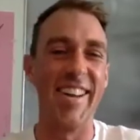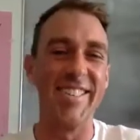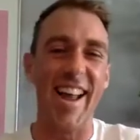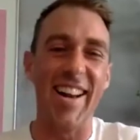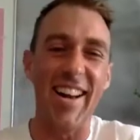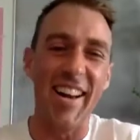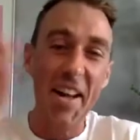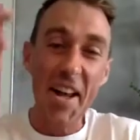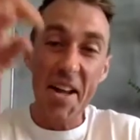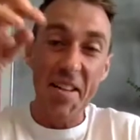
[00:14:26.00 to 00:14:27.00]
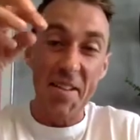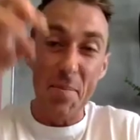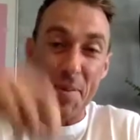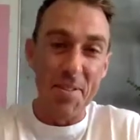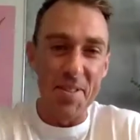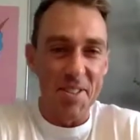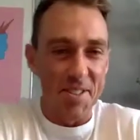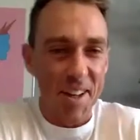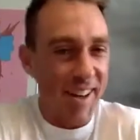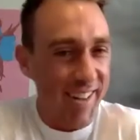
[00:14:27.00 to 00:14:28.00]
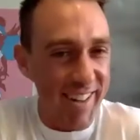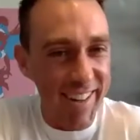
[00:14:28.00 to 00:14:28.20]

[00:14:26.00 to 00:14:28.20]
exactly. Dip into the stock.